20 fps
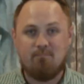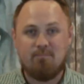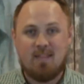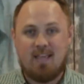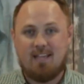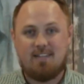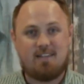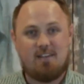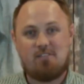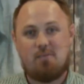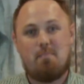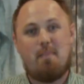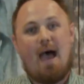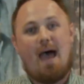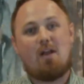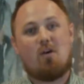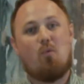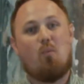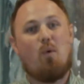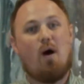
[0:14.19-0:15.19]
It doesn't
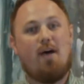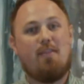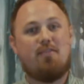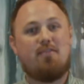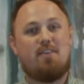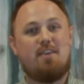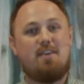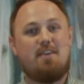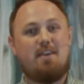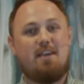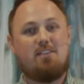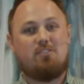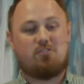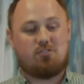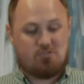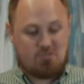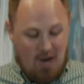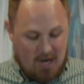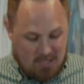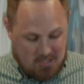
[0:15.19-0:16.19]
matter what the
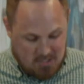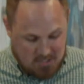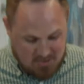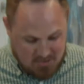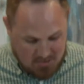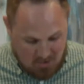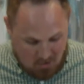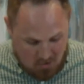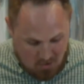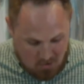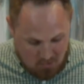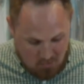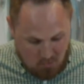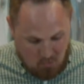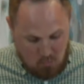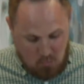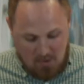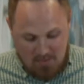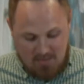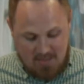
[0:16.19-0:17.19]
instructions are or
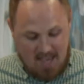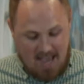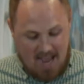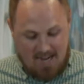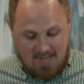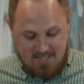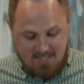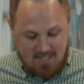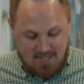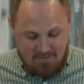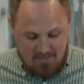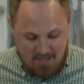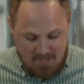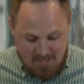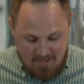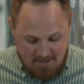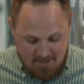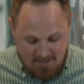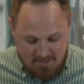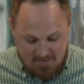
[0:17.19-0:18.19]
what the activity
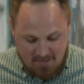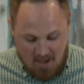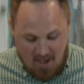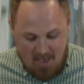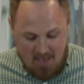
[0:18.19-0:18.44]
is.